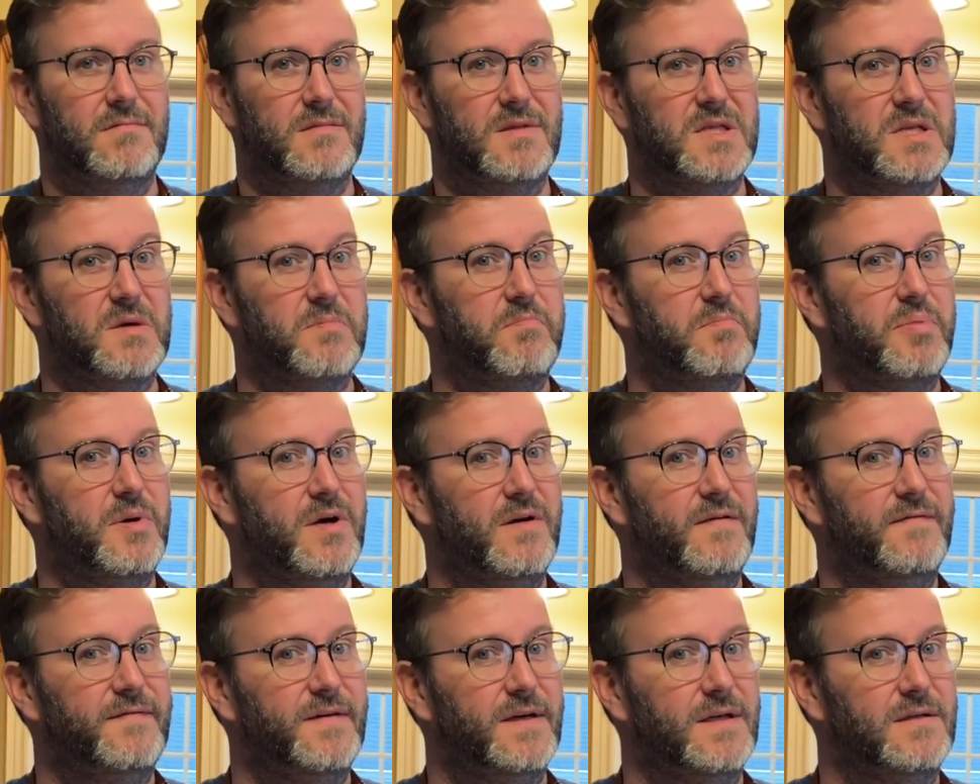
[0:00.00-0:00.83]
the
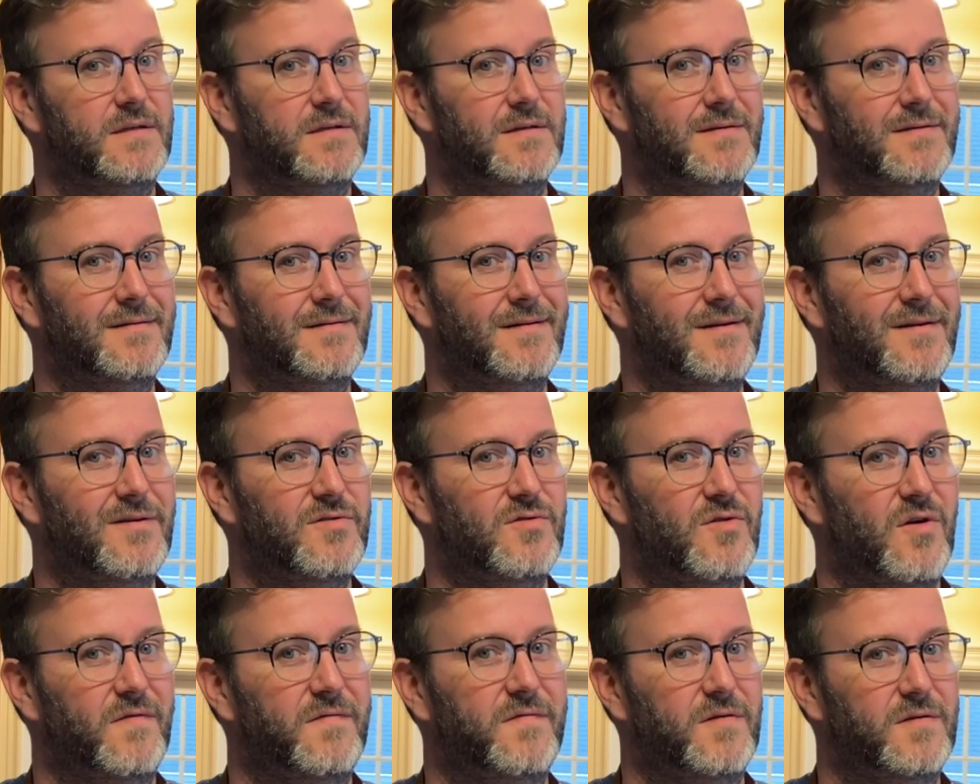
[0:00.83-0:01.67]
perfect
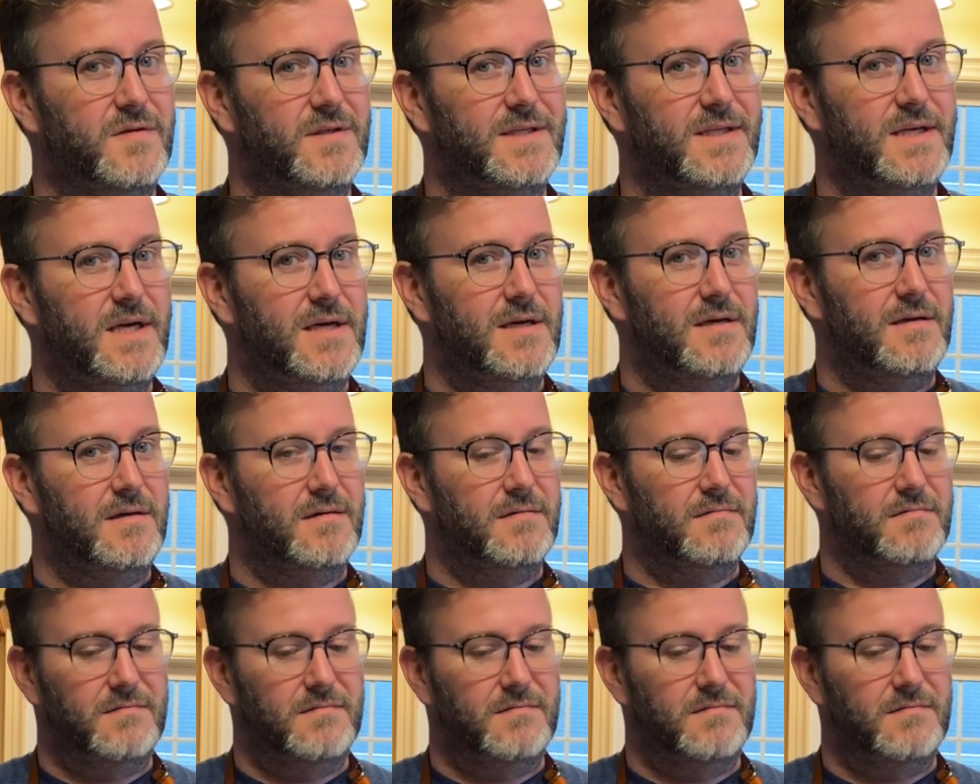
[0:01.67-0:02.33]
Norfolk steak.